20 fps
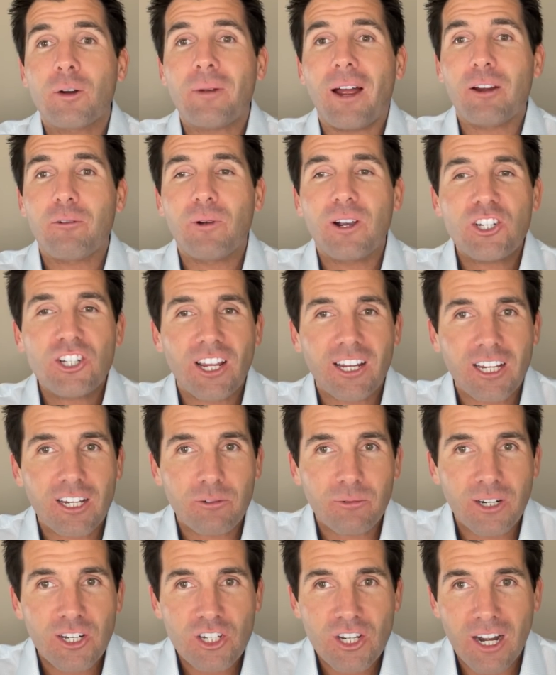I wish I could
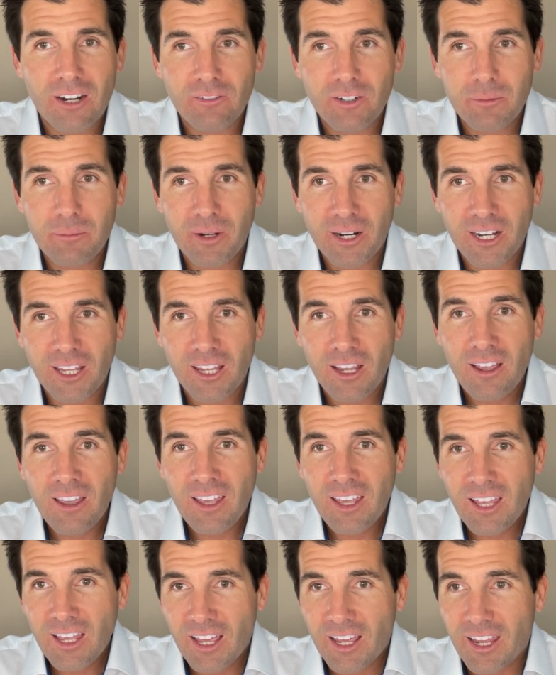reach everybody
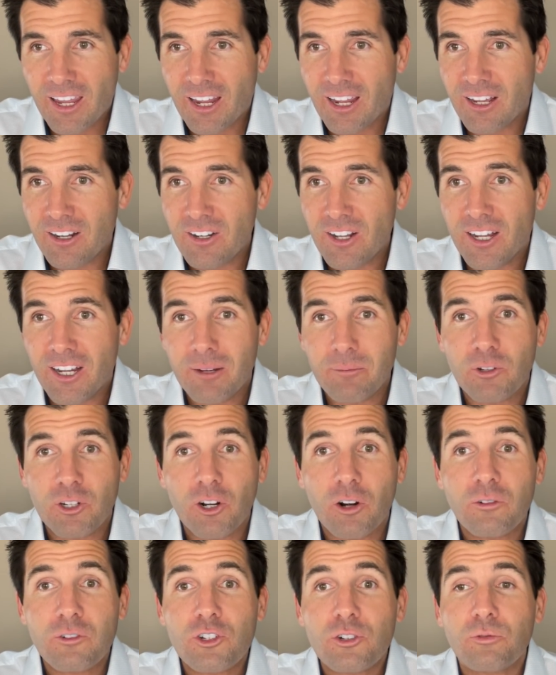and, um, you
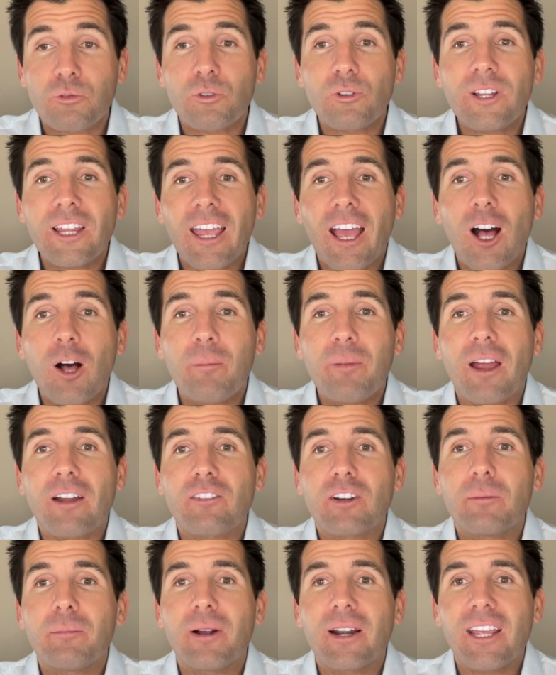know, truly help
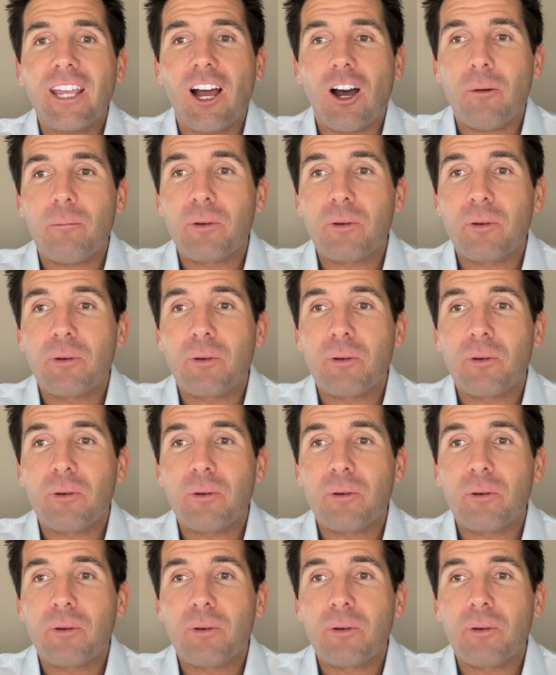everybody out.